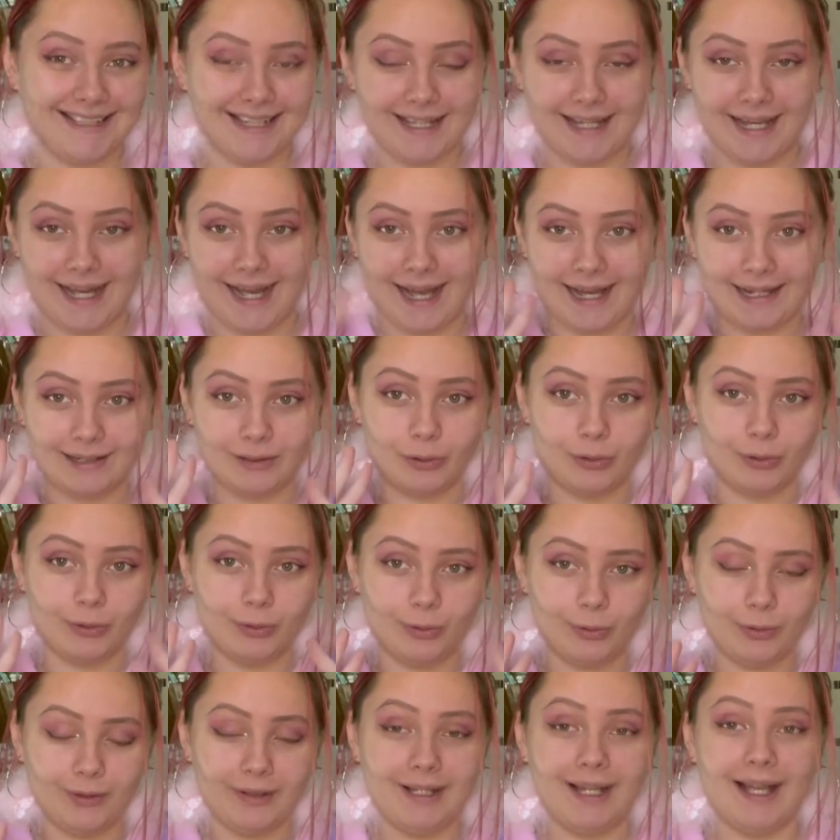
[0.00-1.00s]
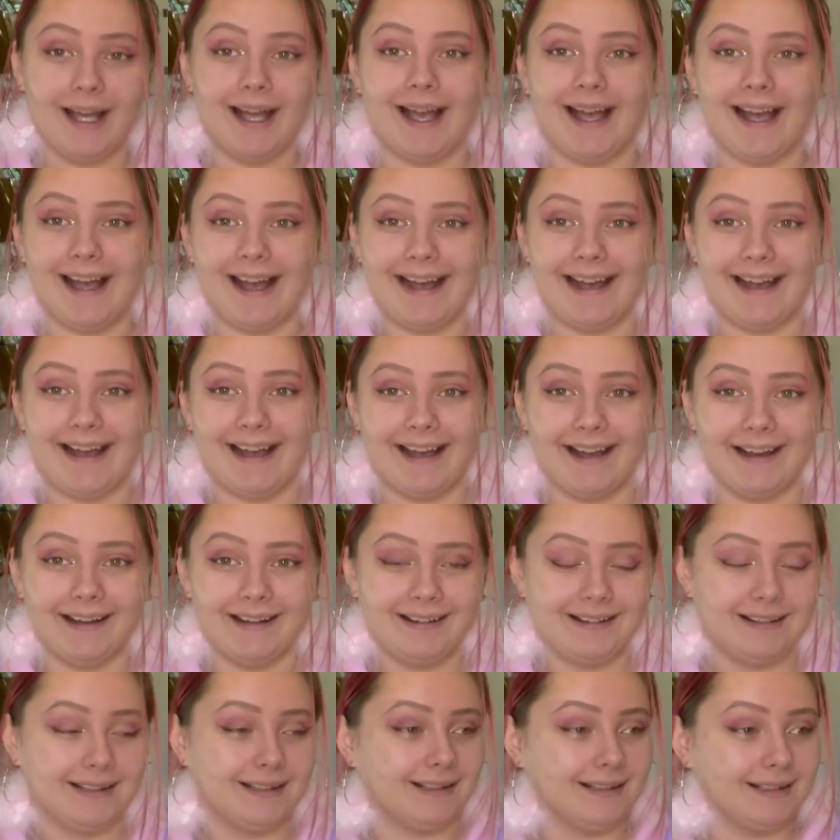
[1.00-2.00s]
Hello,
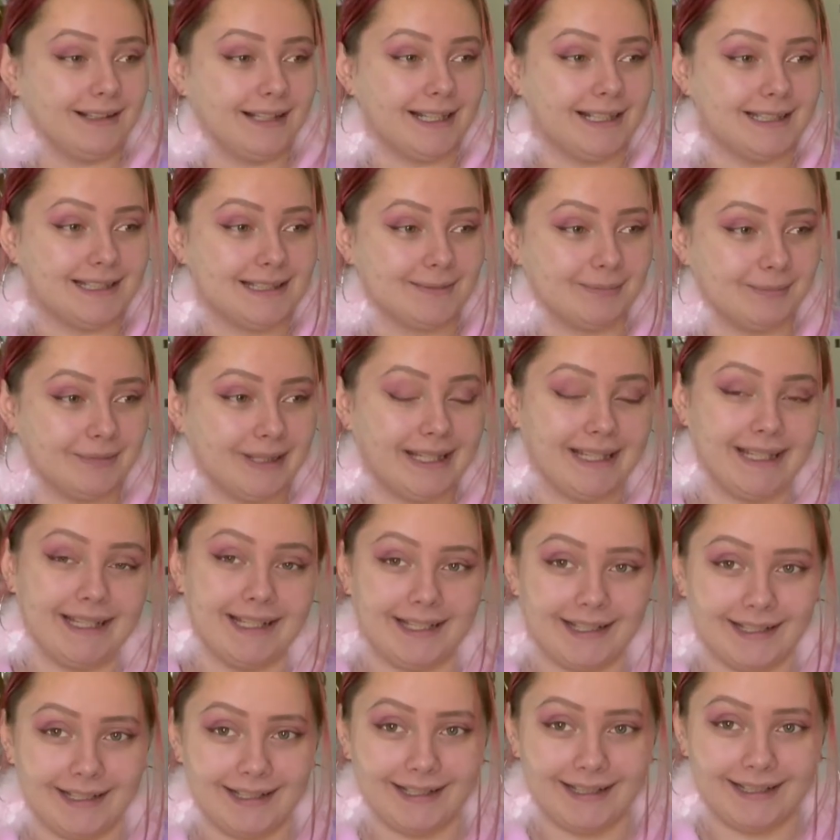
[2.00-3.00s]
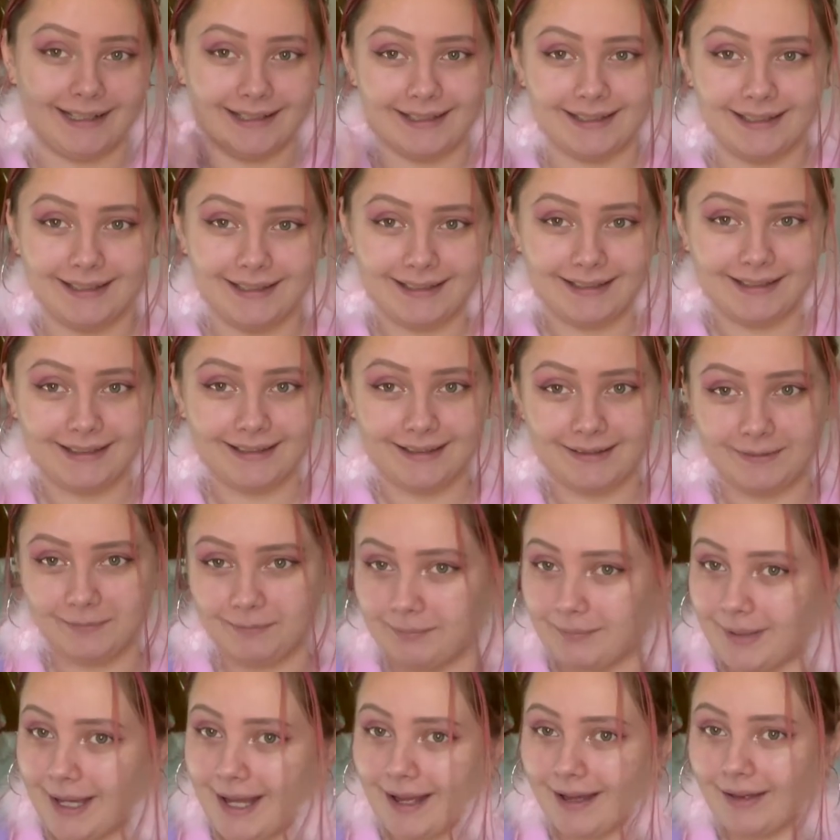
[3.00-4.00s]
it's me,
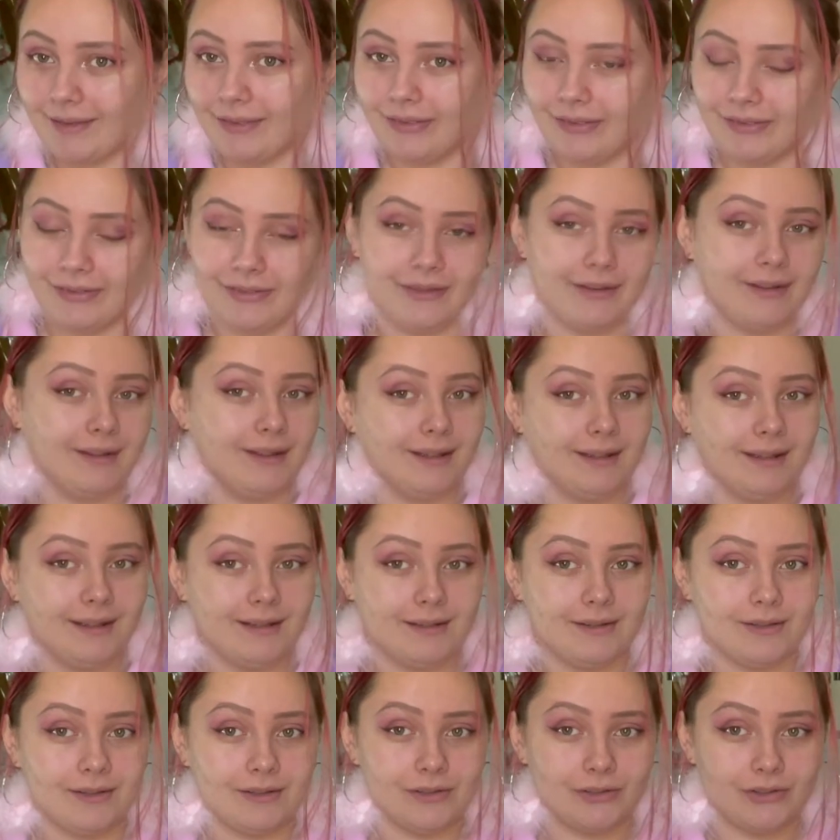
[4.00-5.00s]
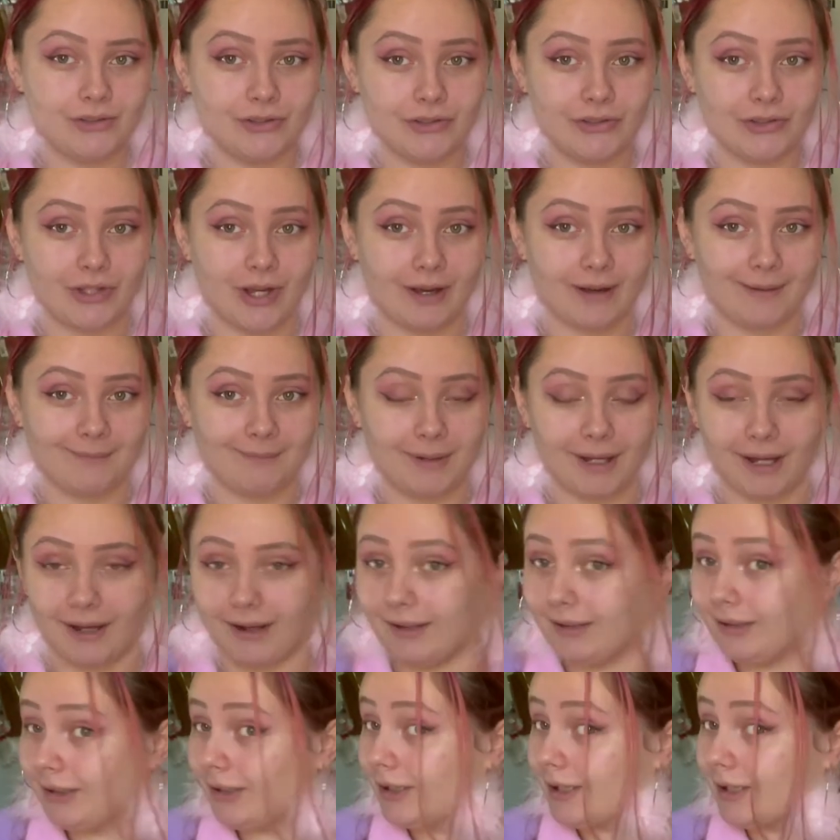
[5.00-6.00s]
Beth. Sup?
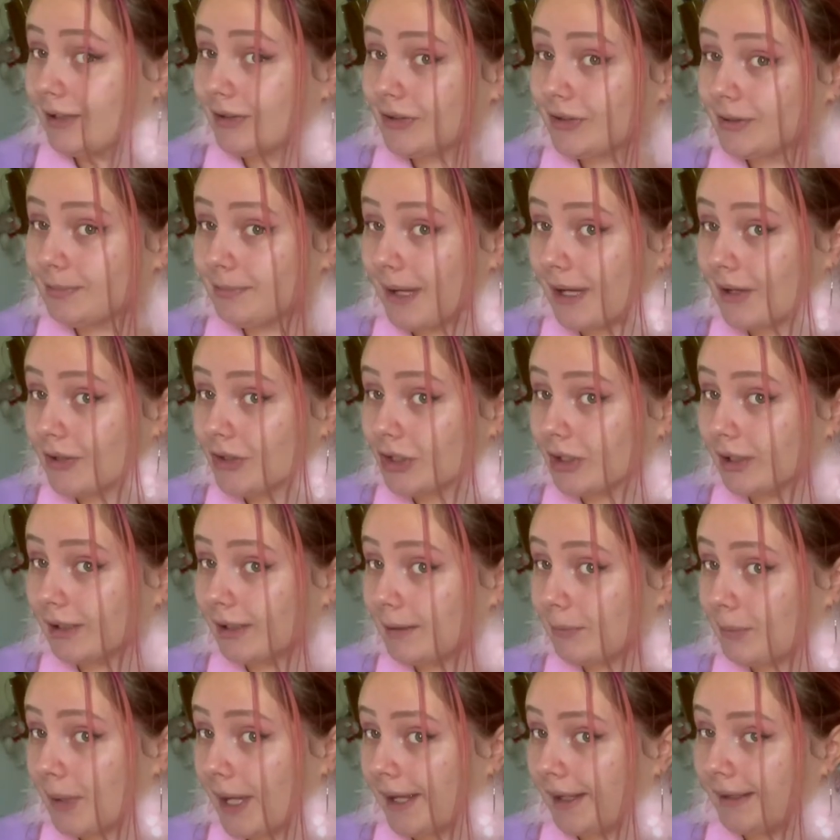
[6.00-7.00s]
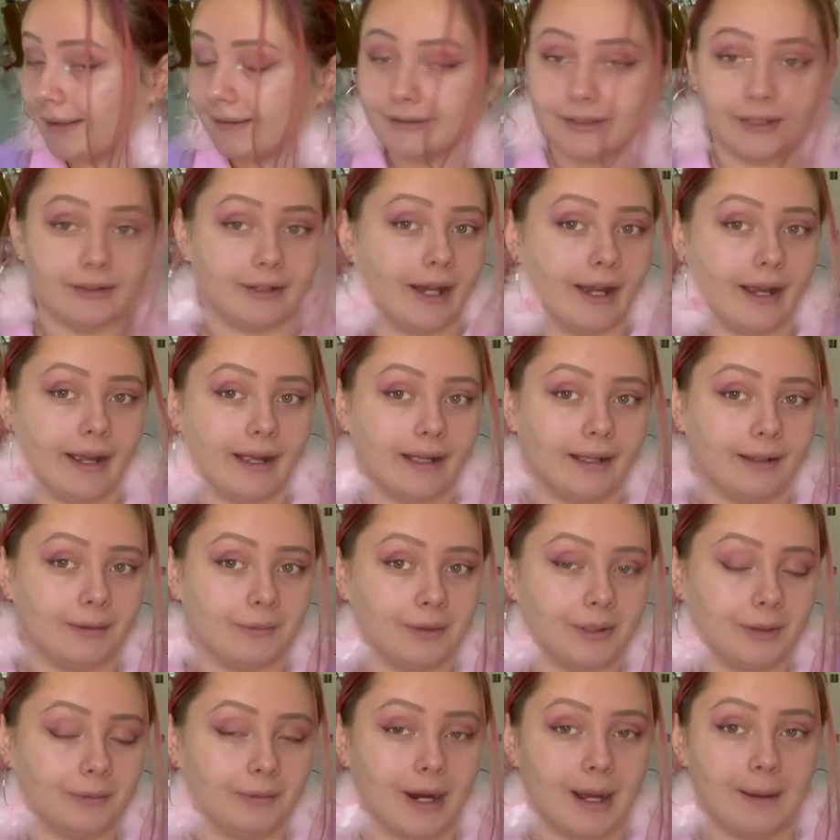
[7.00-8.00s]
I look especially pink today.
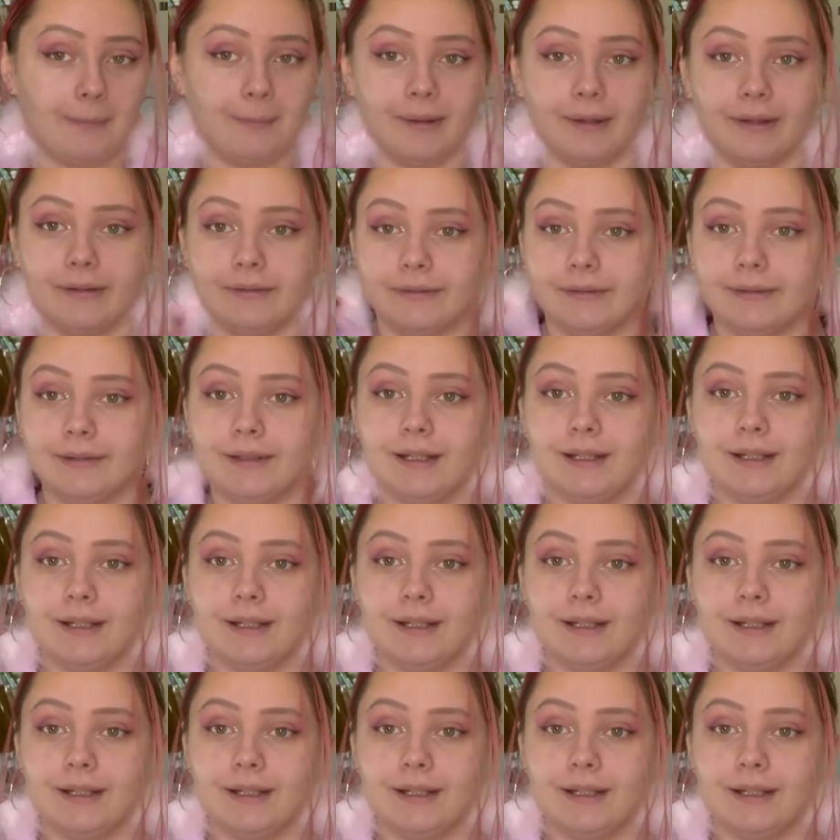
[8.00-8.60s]
We reppin',